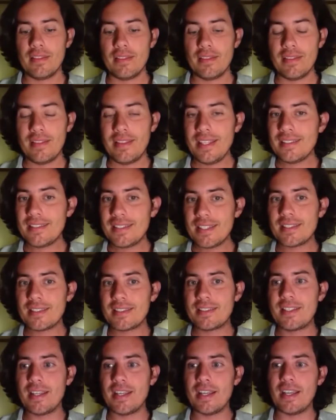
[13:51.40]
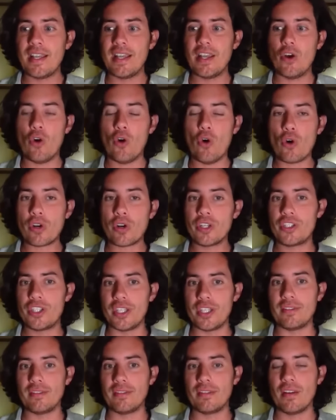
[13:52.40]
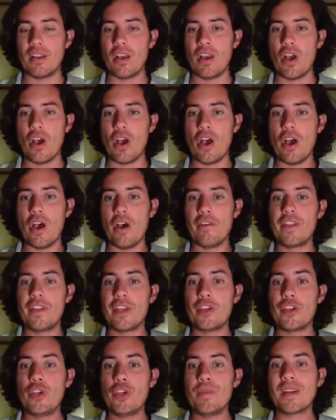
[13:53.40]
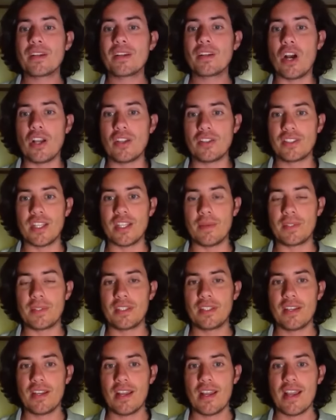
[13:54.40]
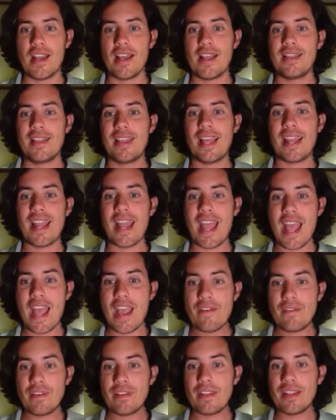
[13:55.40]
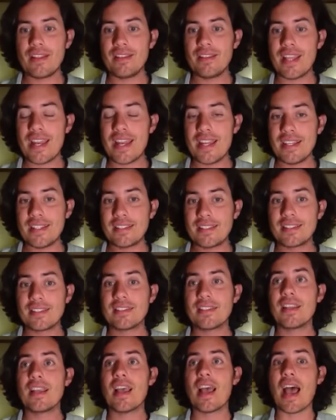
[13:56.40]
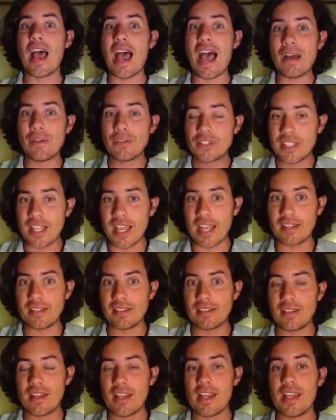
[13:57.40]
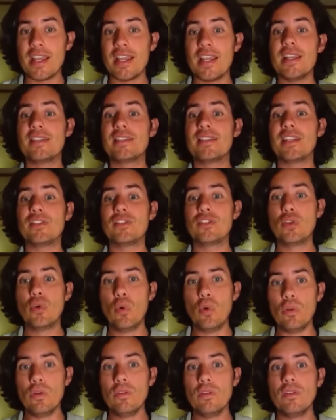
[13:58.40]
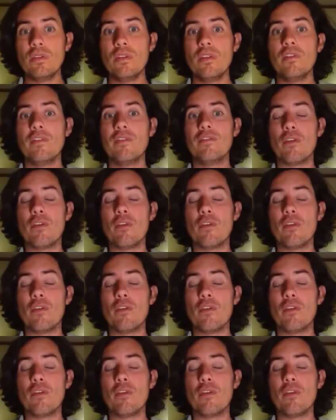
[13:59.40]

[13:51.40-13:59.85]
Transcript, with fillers: This is the origin of the human concept that everything that is outside is a tool for